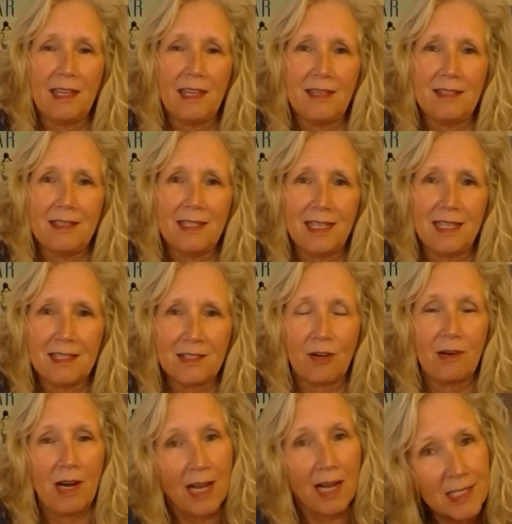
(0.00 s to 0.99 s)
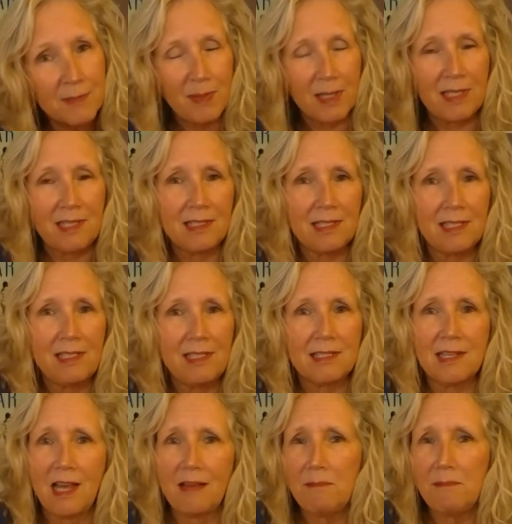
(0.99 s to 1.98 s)
And it's her husband. He's
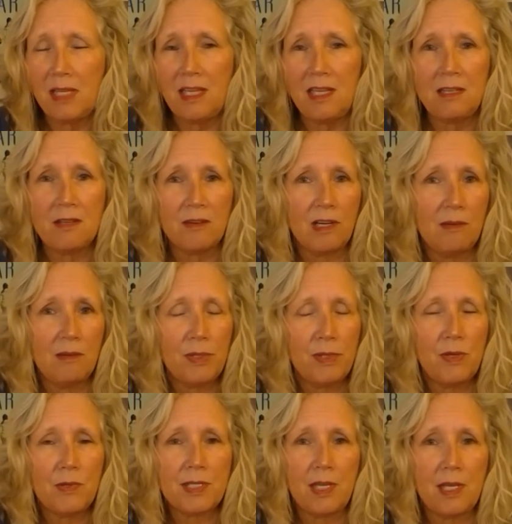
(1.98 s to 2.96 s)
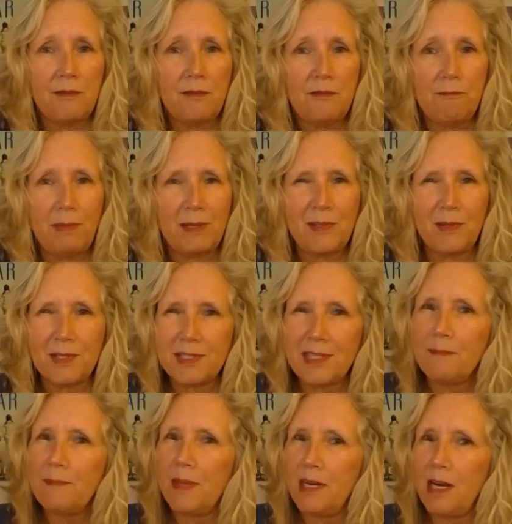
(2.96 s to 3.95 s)
not mean or abusive, but there's
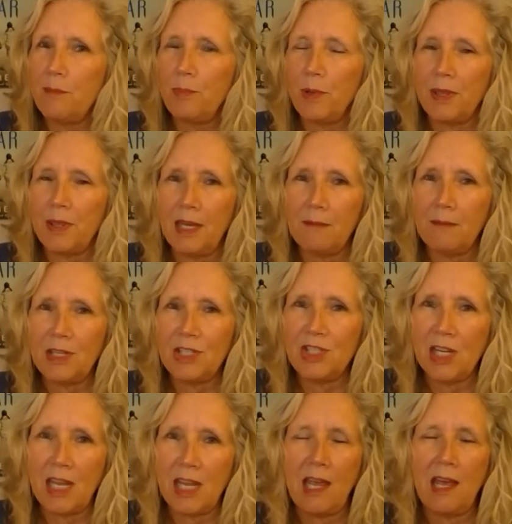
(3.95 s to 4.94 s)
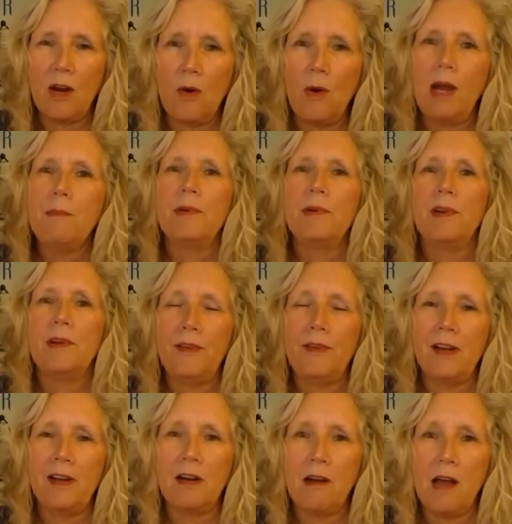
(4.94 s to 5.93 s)
something up with him, and she can't quite put her
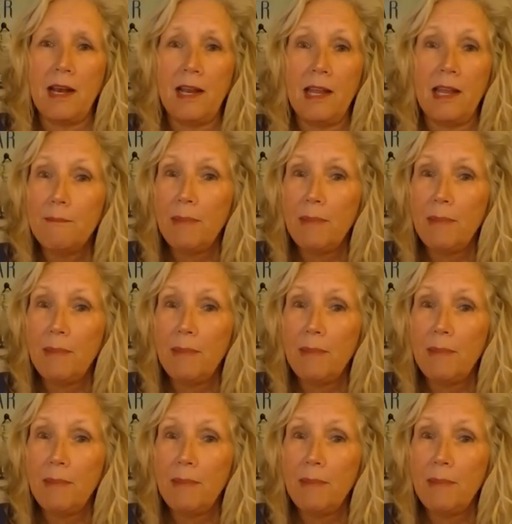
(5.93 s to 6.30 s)
finger on it.